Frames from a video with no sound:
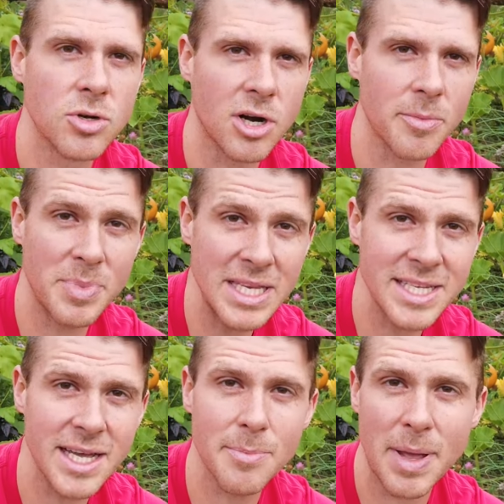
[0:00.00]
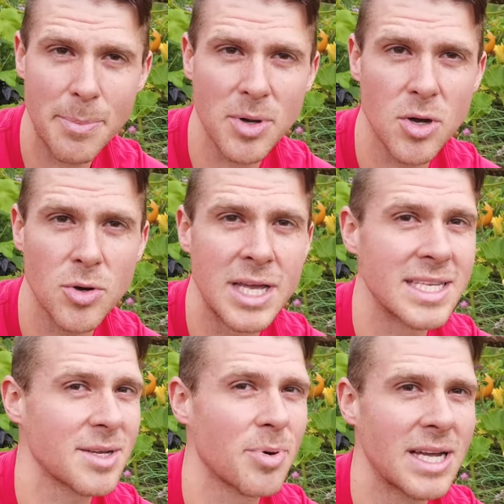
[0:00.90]
Cucurbita pepo,
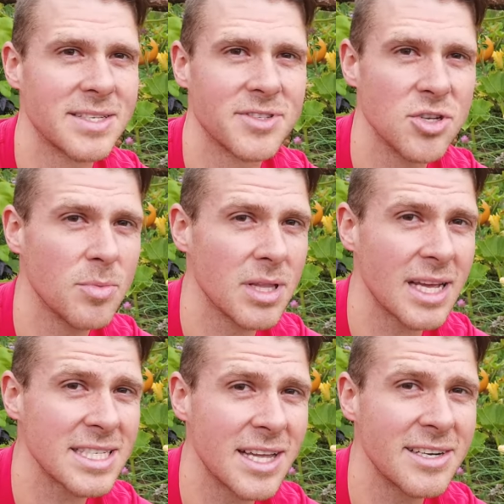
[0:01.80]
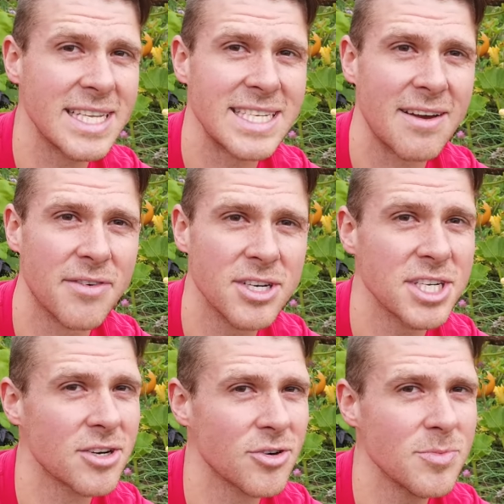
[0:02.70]
is comprised of two molecularly
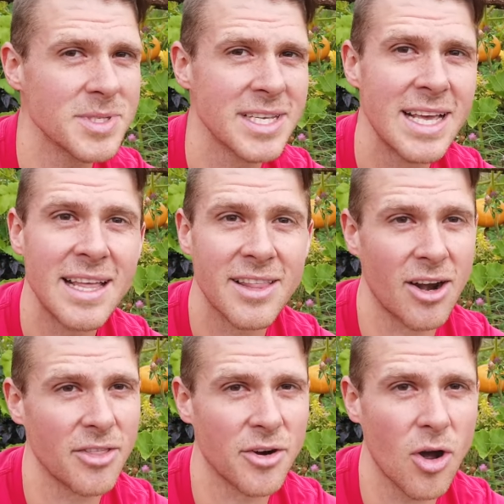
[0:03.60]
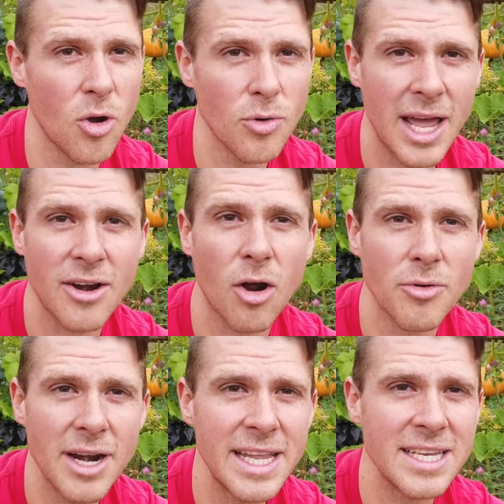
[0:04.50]
divergent groups that on their own had
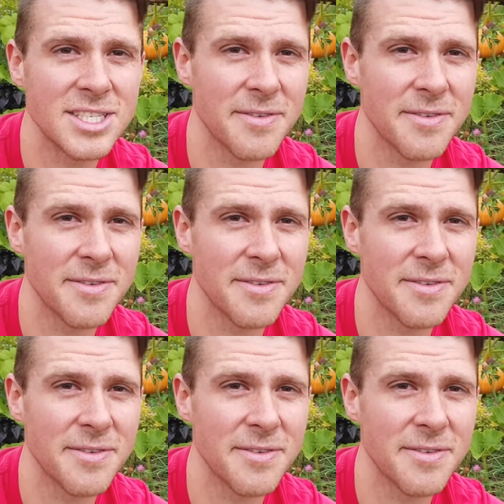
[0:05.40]
already